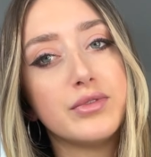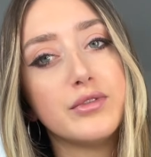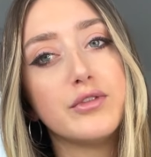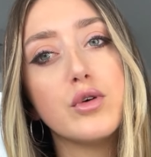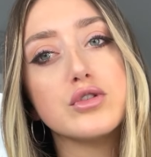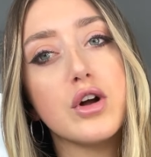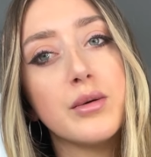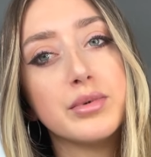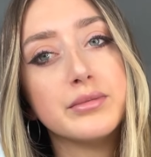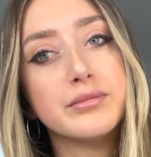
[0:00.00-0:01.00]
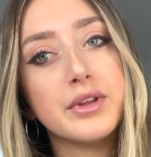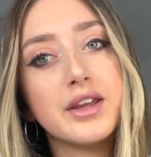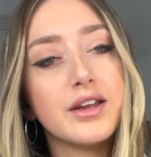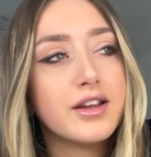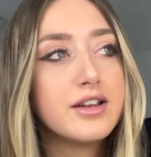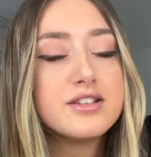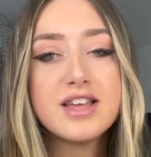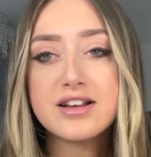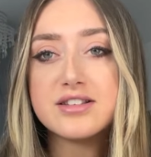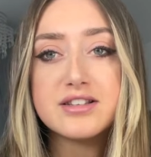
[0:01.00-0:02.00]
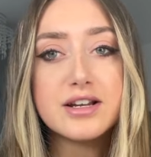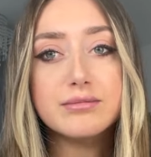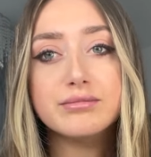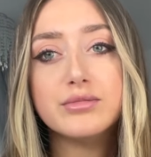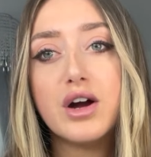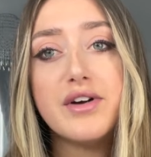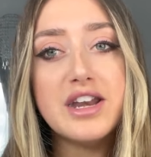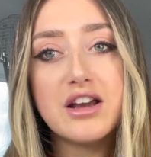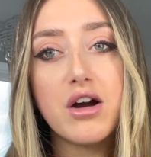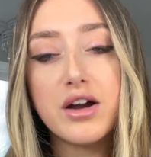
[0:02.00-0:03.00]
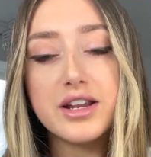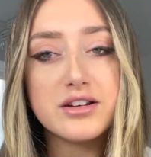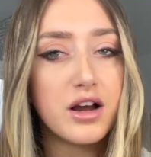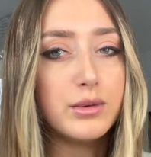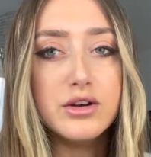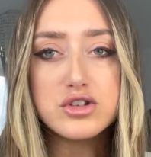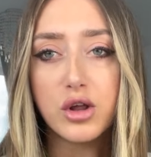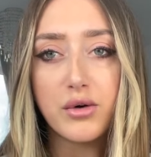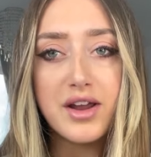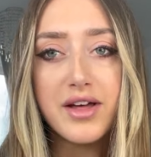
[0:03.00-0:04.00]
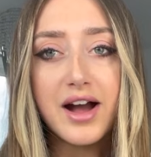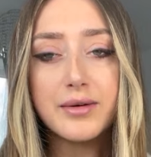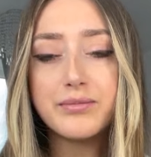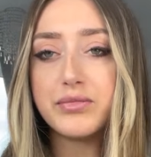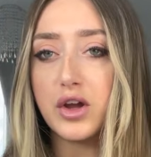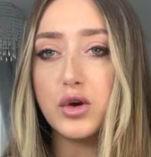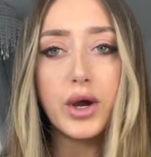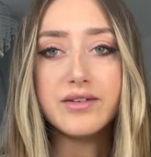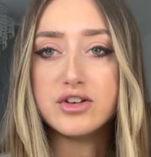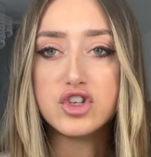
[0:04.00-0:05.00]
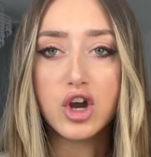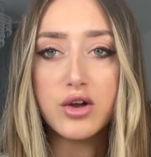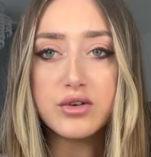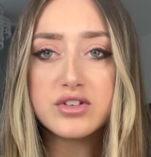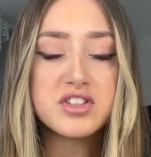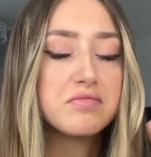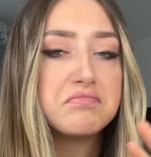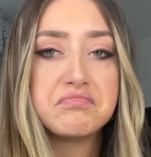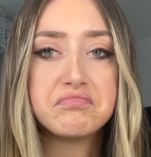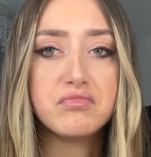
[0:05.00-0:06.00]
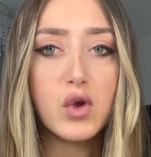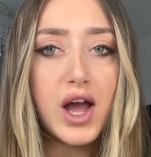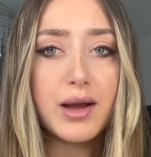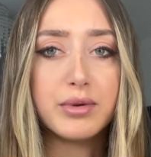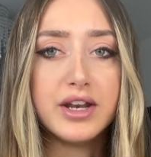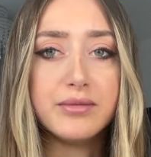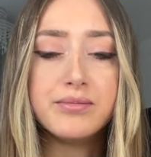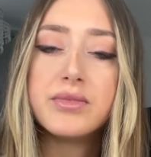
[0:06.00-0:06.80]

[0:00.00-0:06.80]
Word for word: full stop. Sexism of any kind, I won't tolerate that. Not even jokes, not happening.